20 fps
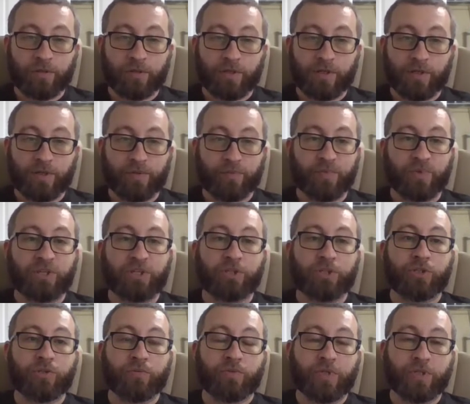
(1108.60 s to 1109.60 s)

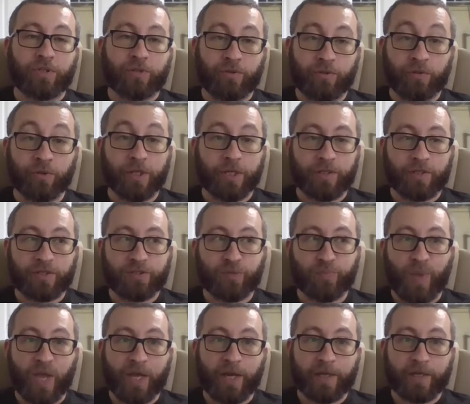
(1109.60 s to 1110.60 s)
And you can look at the
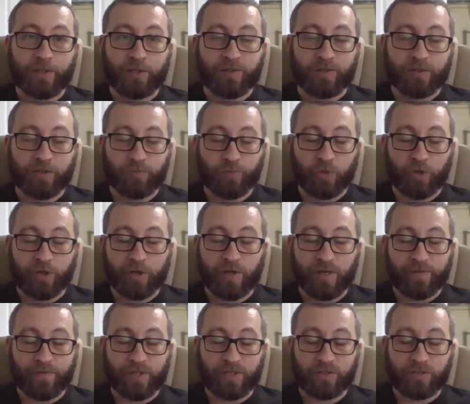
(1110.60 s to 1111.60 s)
schematic. It's pretty
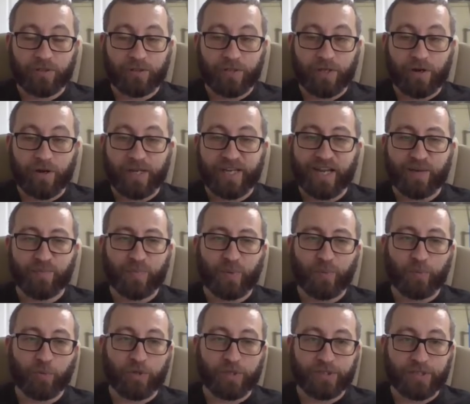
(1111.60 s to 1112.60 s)
obvious on there. I can't
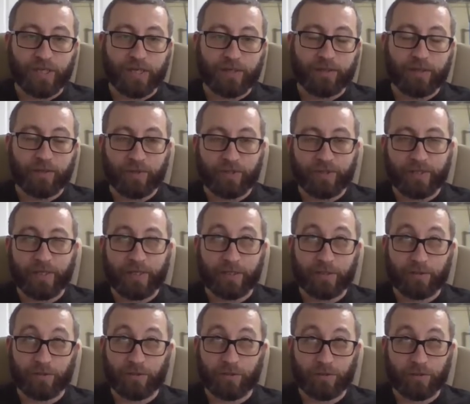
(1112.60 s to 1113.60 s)
remember exactly, but I think
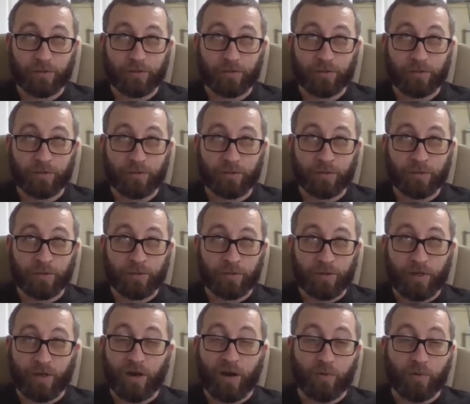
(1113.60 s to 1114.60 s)
it's.
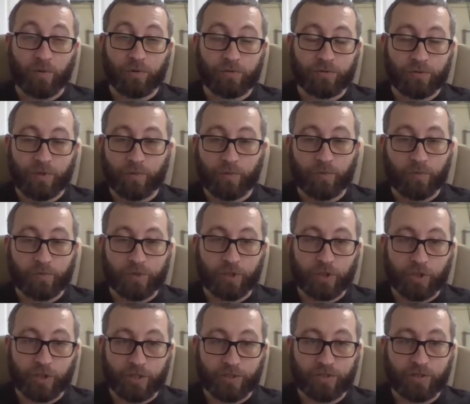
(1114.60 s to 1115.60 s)
I won't
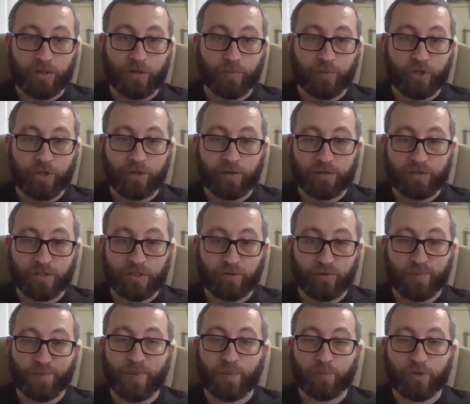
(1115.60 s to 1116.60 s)
suggest a number here because I
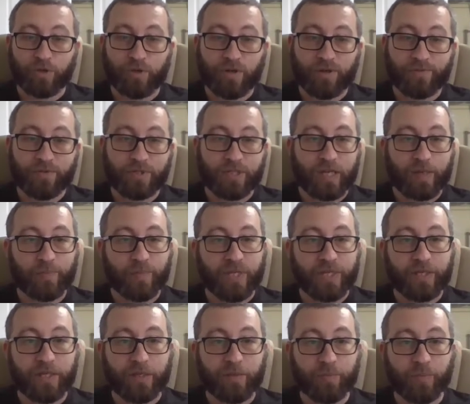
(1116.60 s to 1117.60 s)
don't remember it off the top of
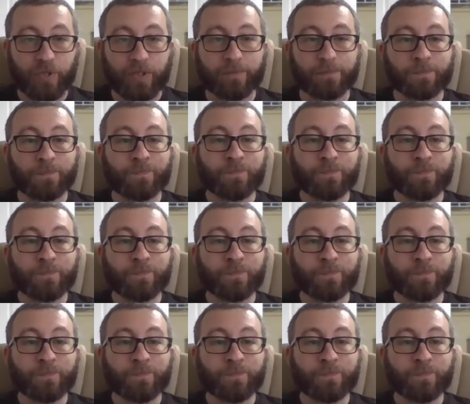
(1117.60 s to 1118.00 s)
my head. But